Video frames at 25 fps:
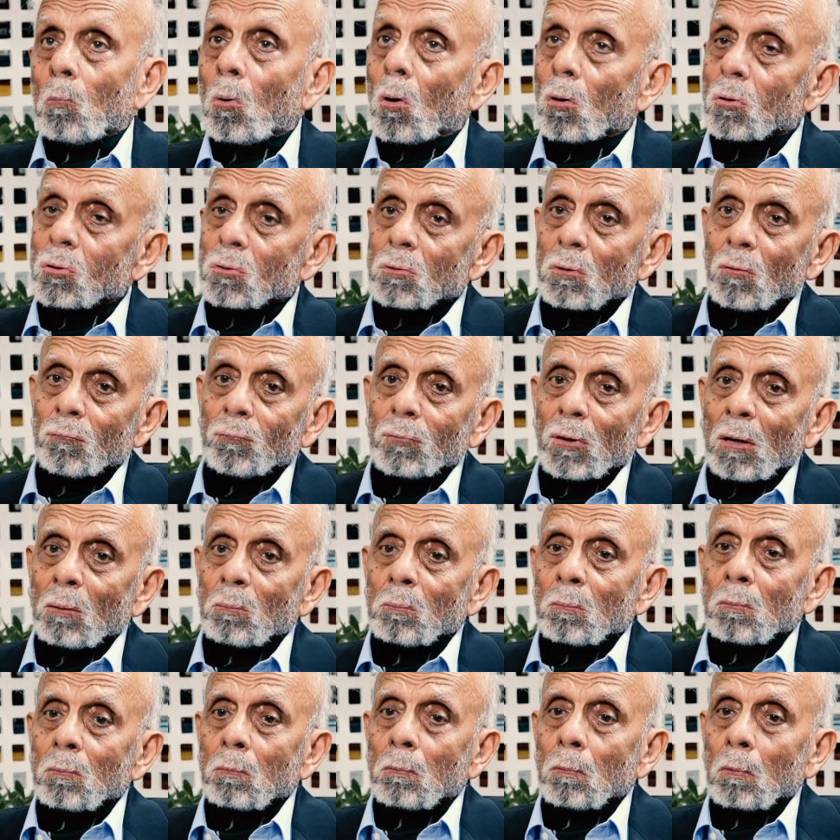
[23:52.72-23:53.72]
most of
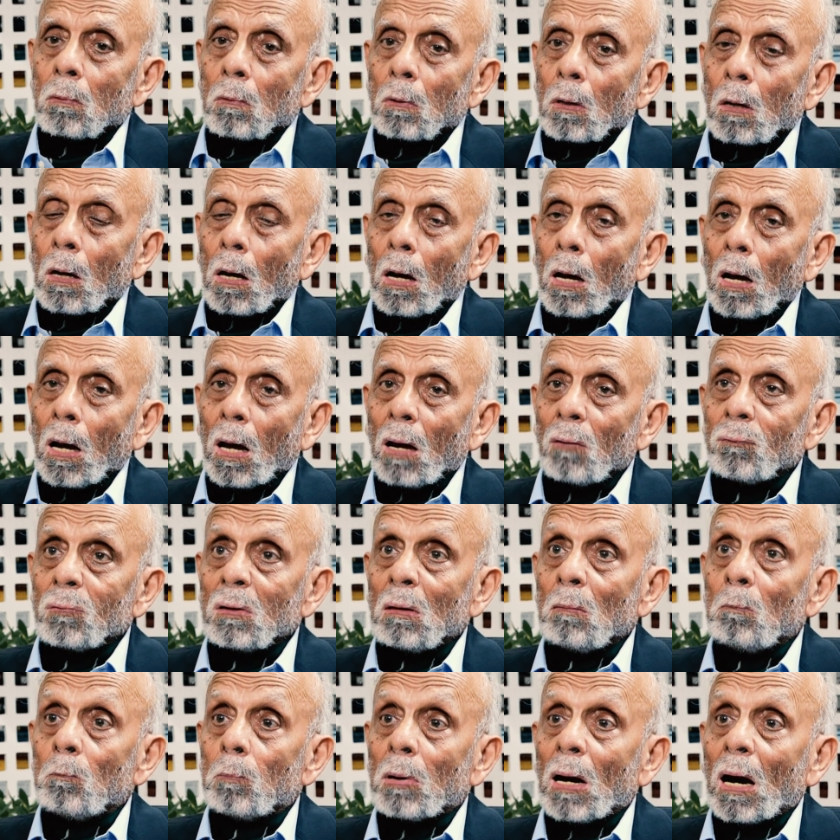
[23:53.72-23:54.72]
them have
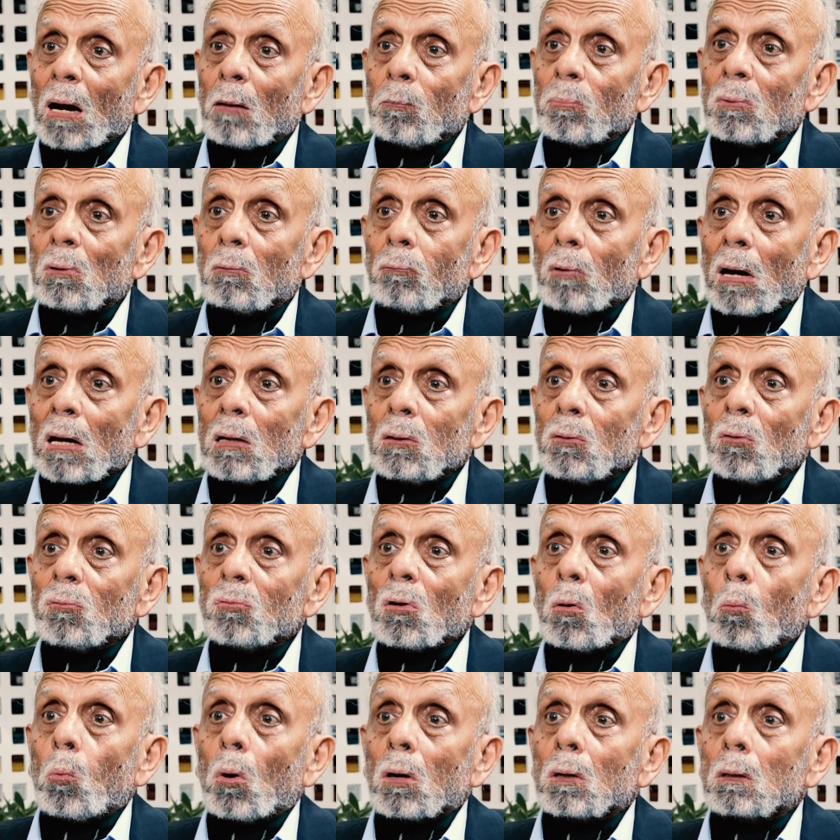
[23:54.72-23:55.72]
imbibed the values
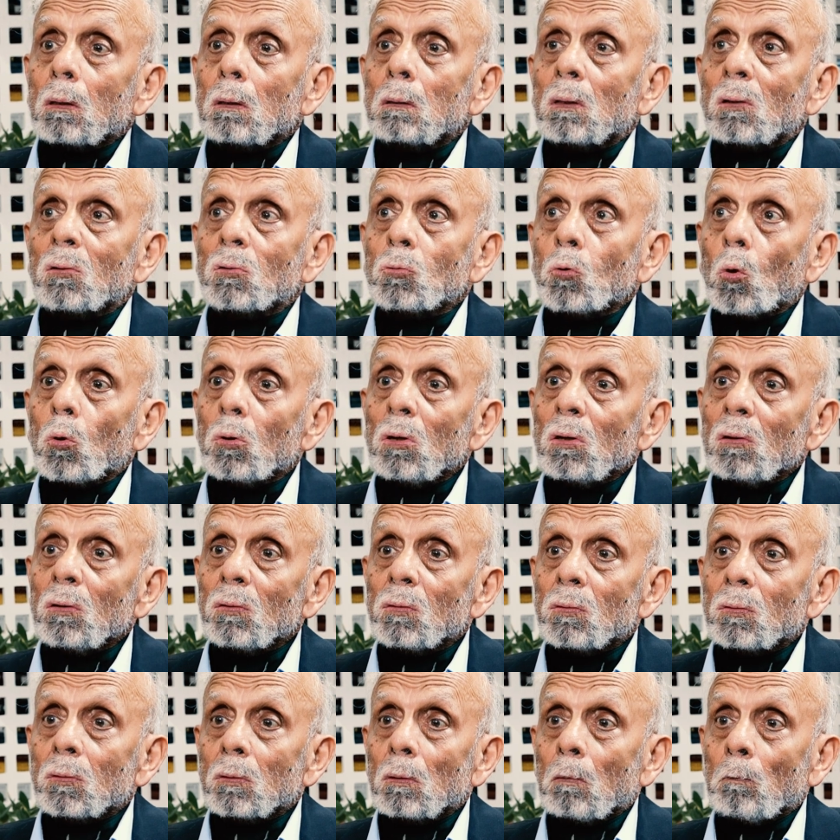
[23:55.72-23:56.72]
of what the
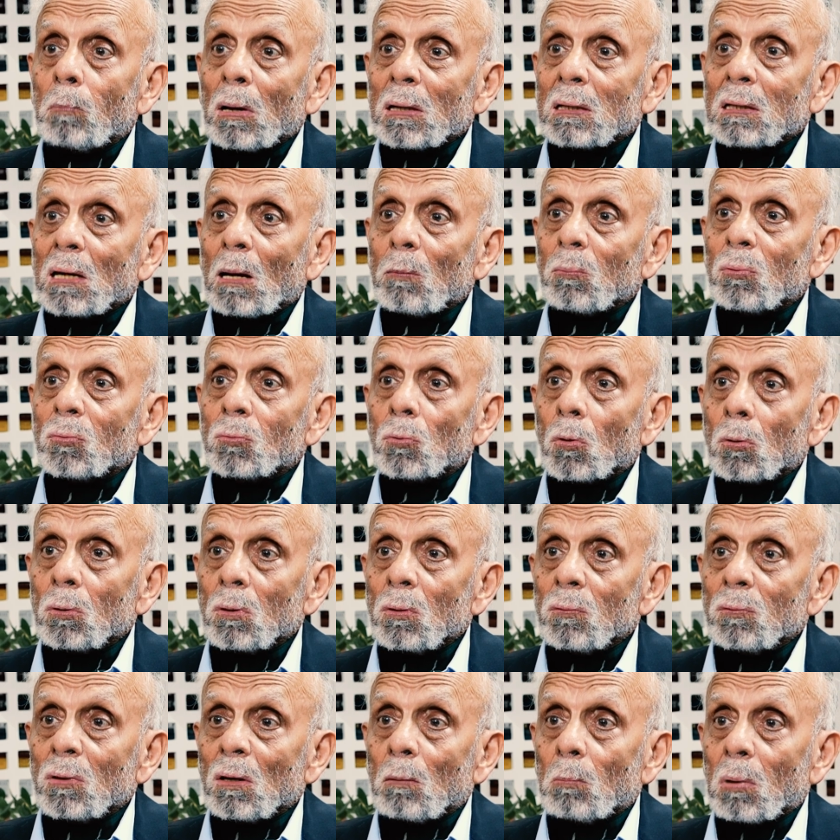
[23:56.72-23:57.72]
stories, bedtime
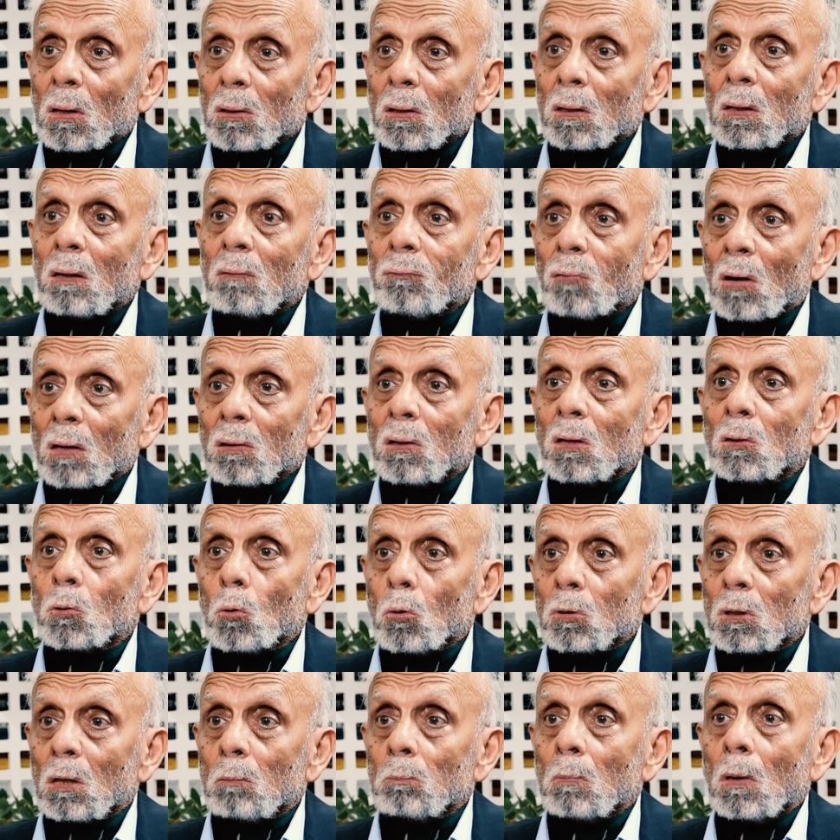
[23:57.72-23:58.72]
stories their mother and father
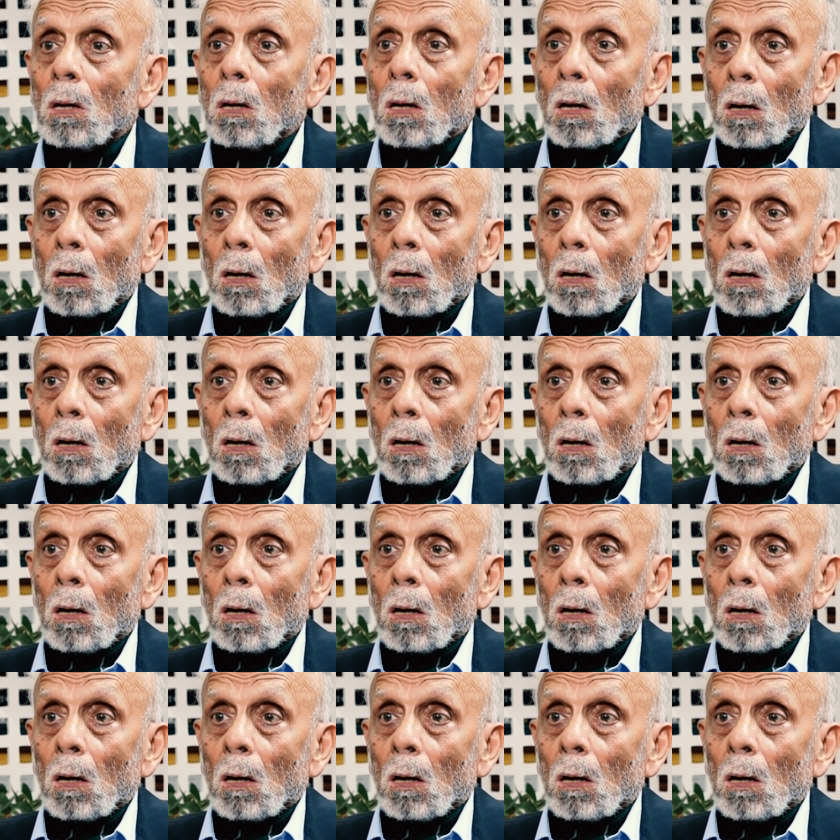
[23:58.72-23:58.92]
told them